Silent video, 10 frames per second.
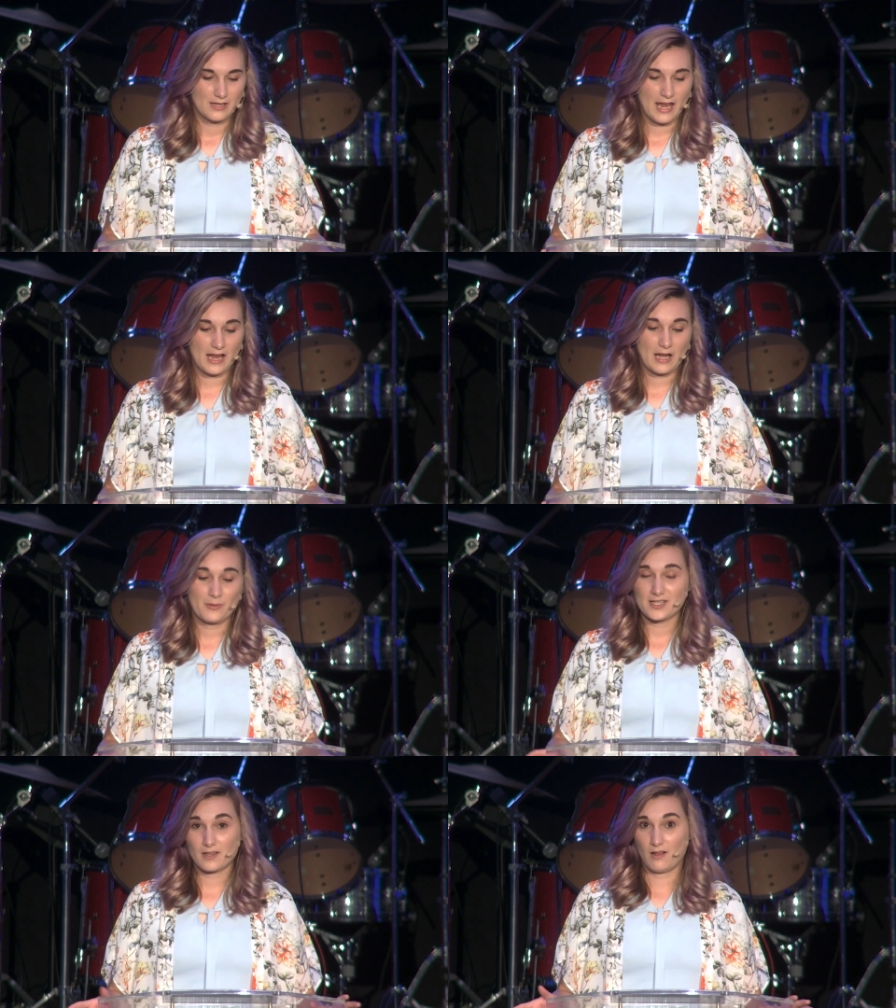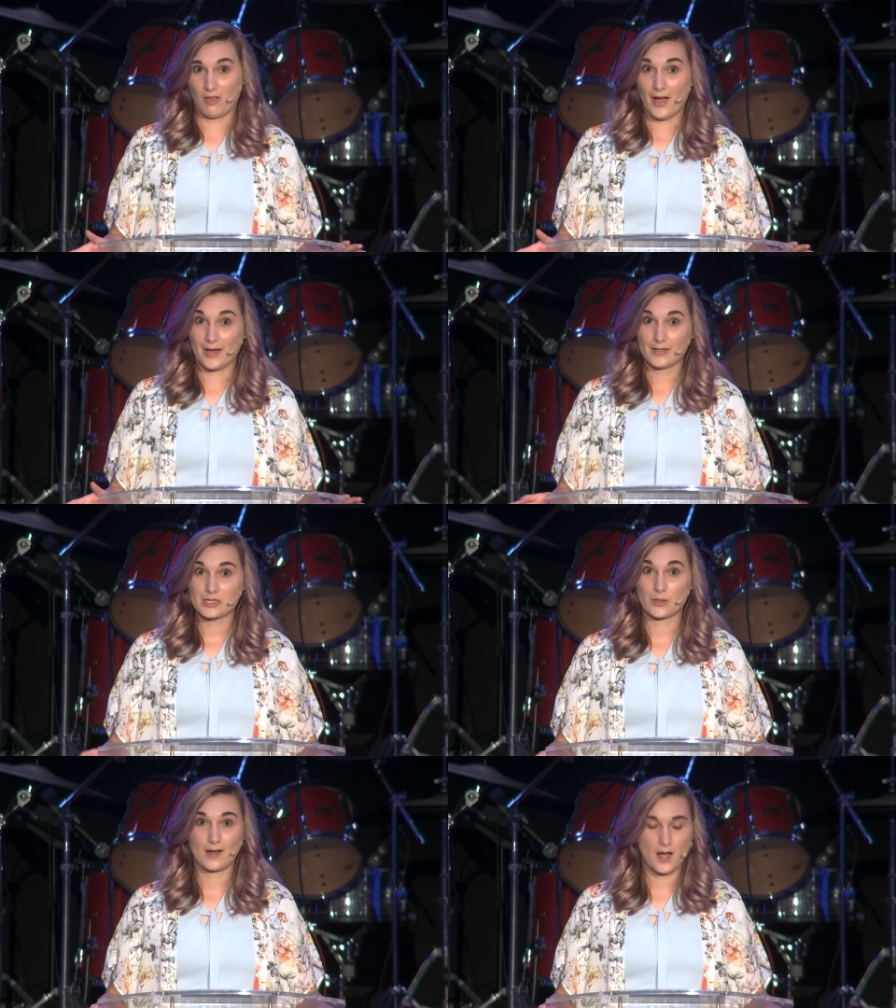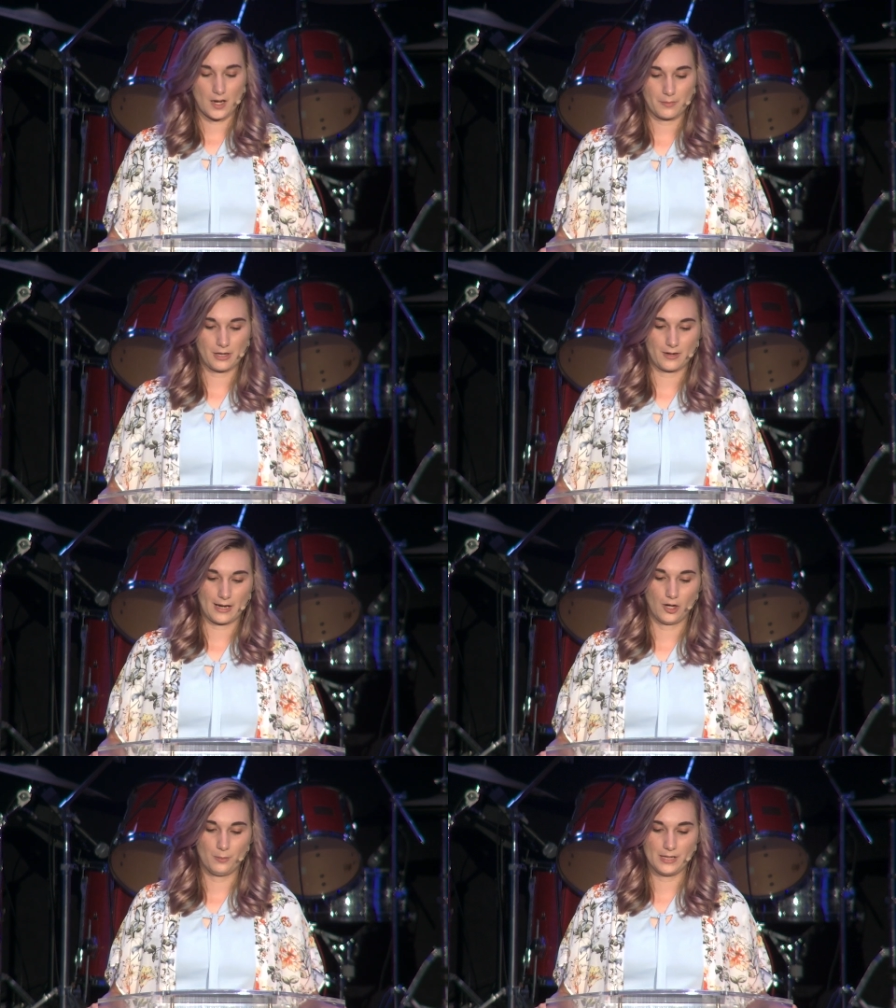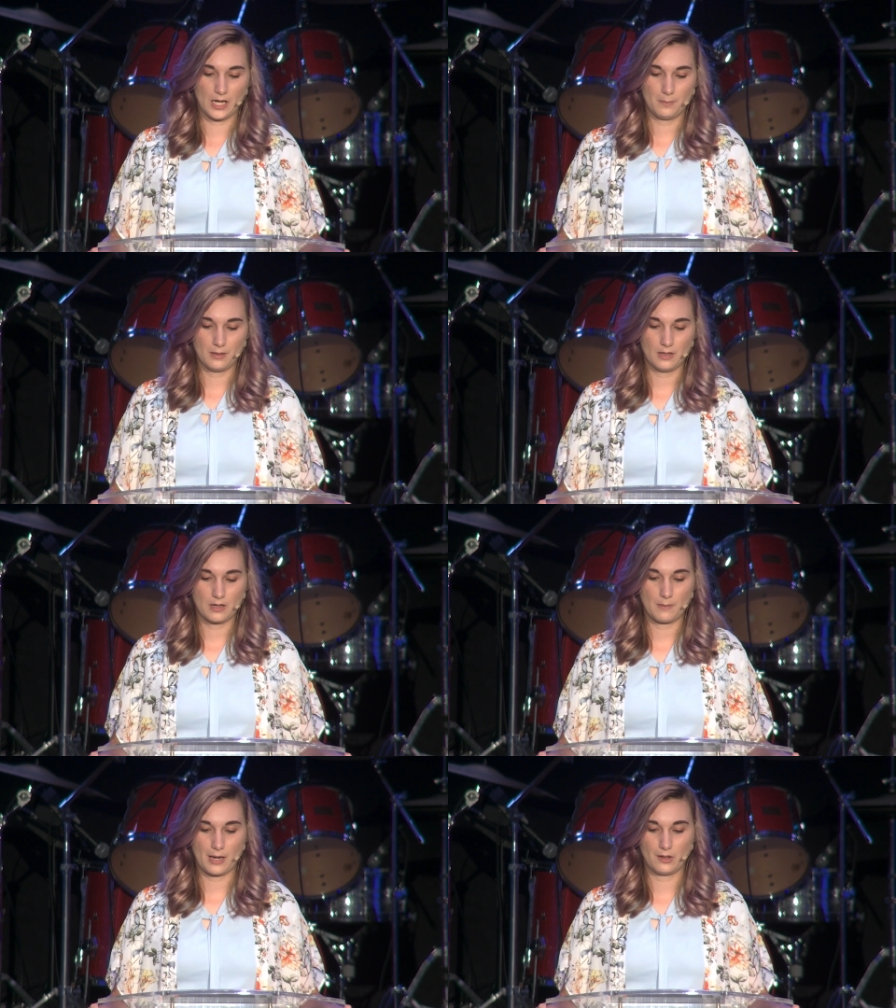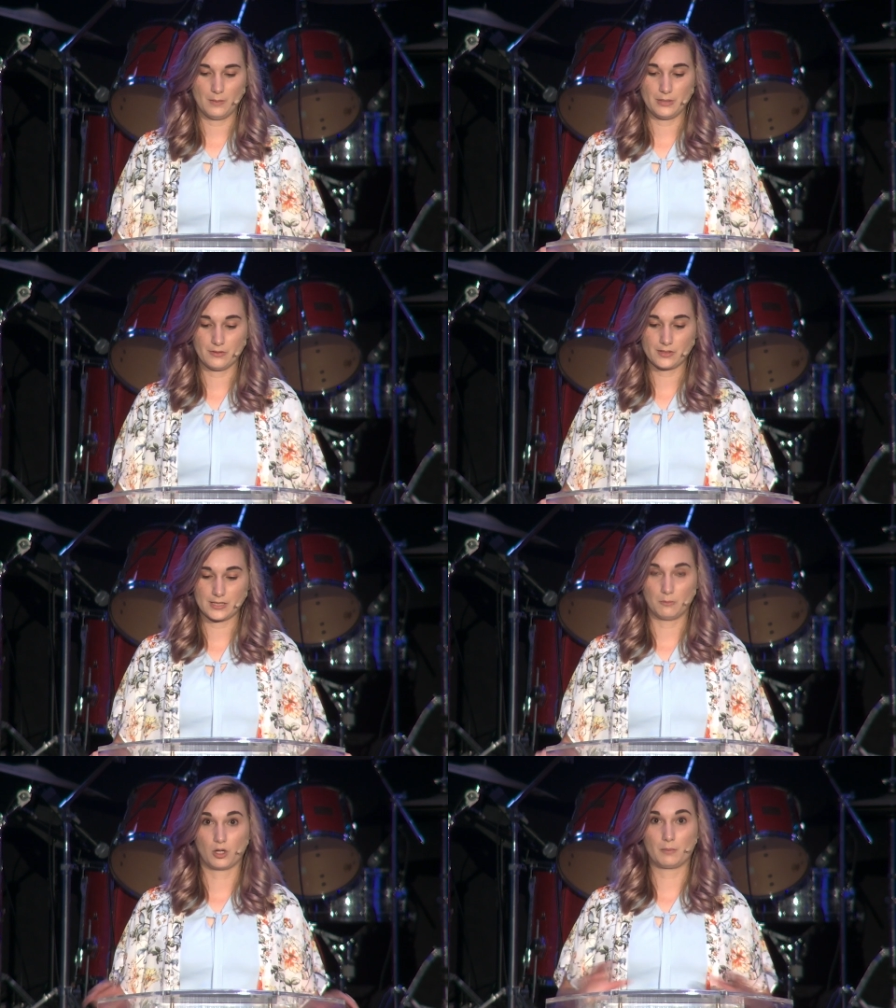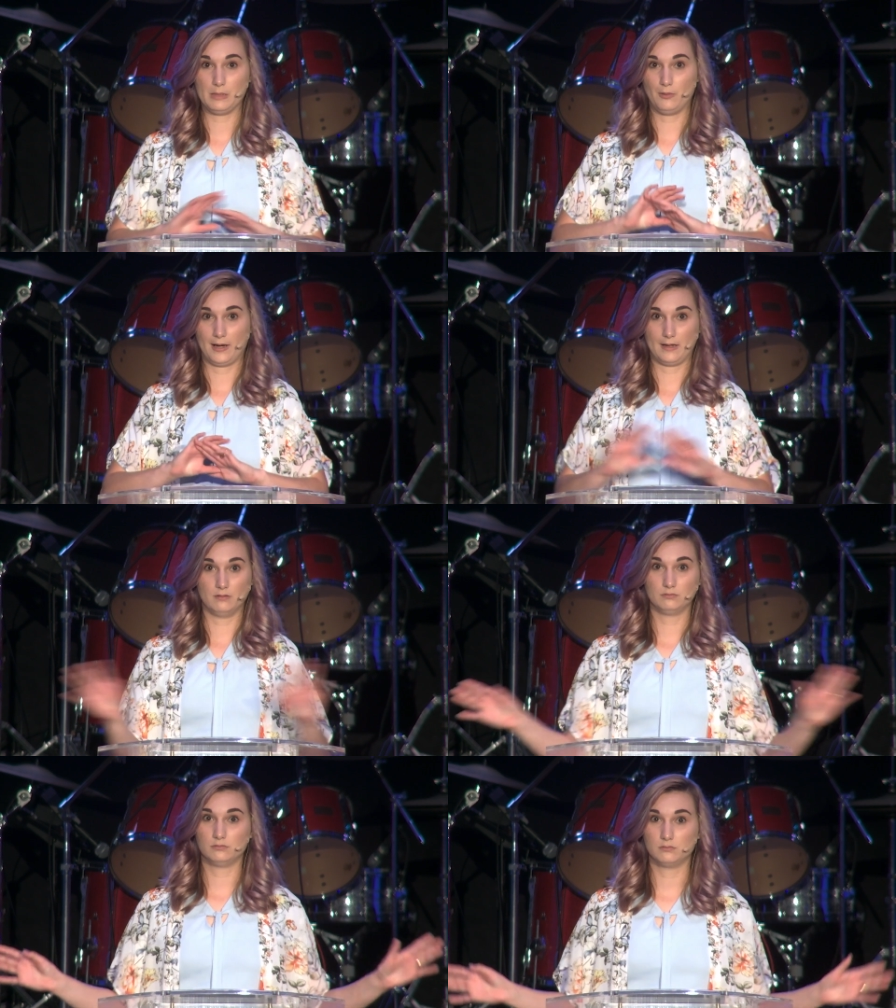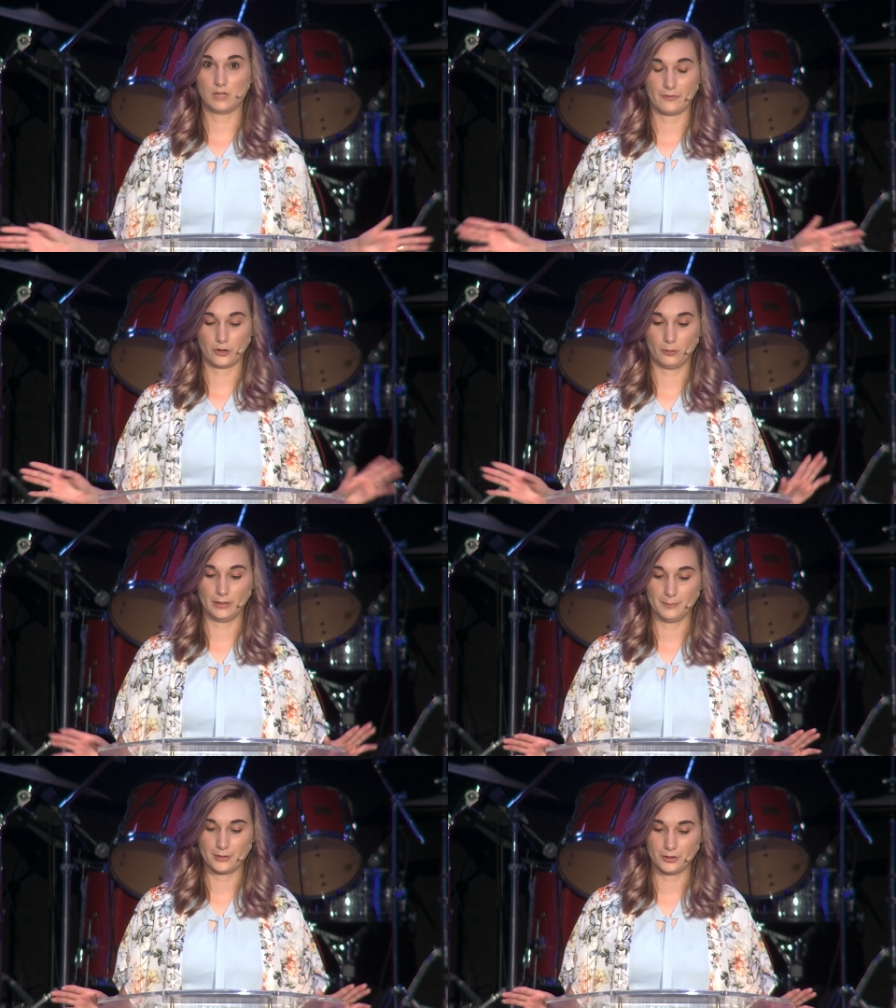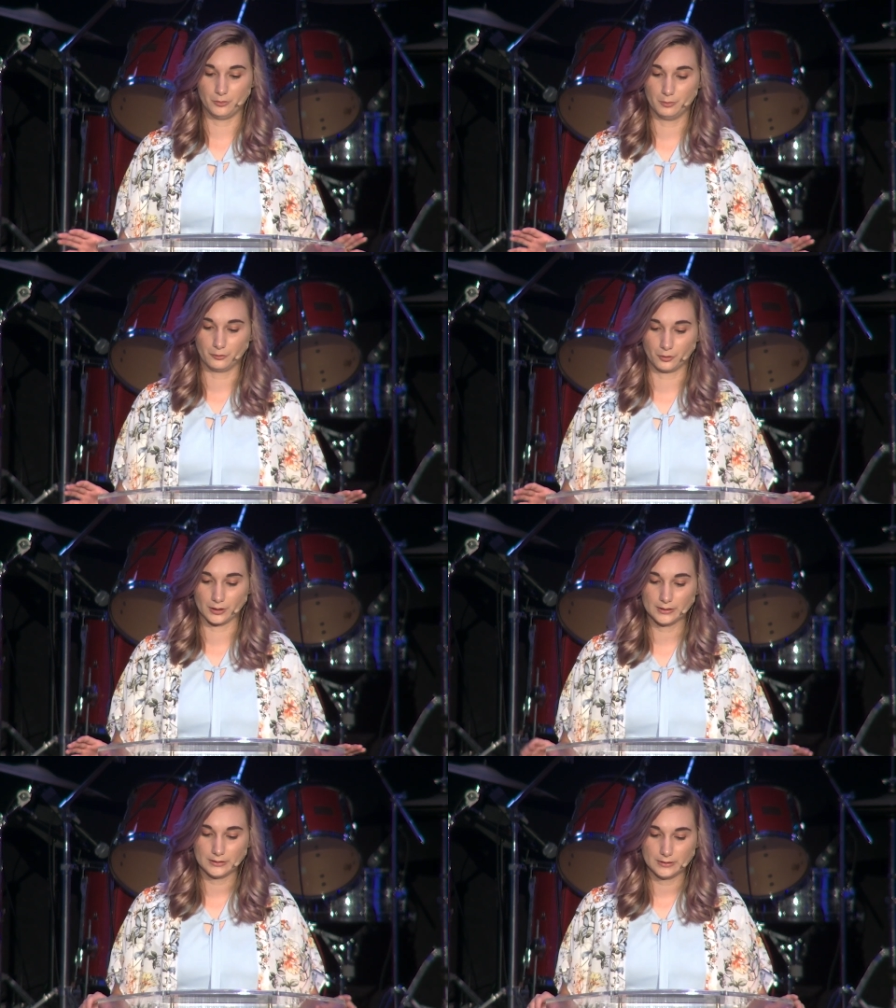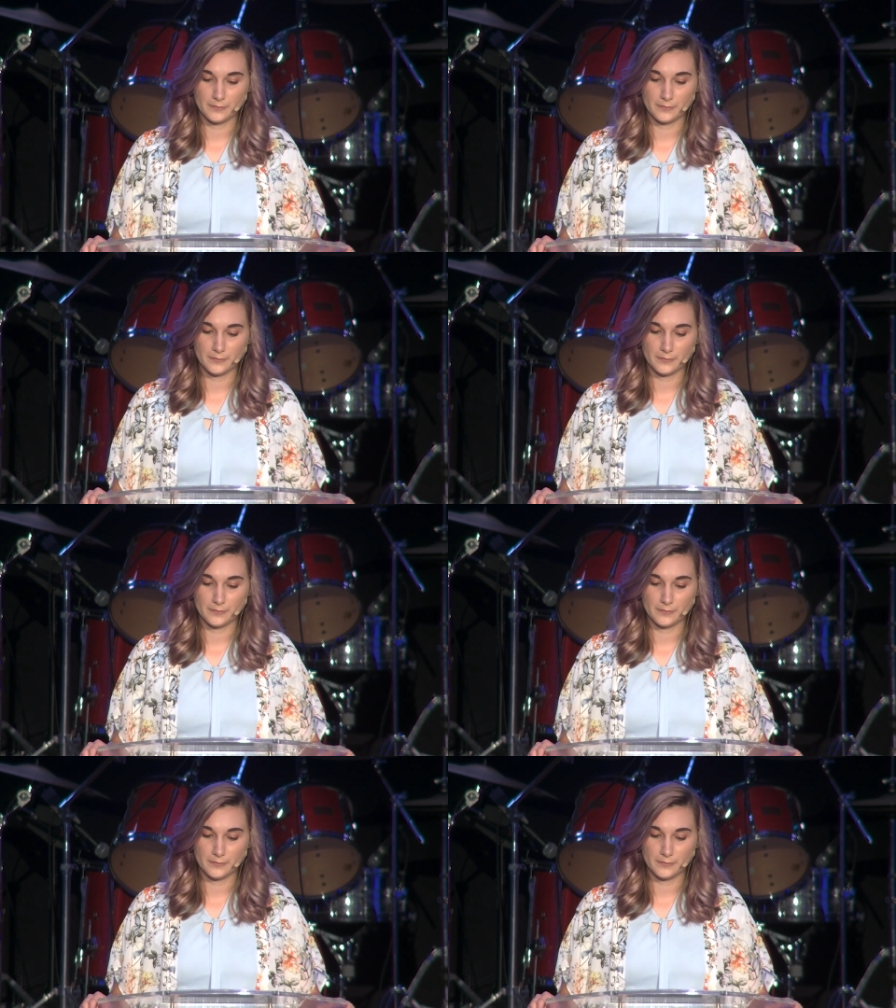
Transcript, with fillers: And I wasn't going to lie, so I got up there and I opened up about abuse to more people I had ever opened up to before.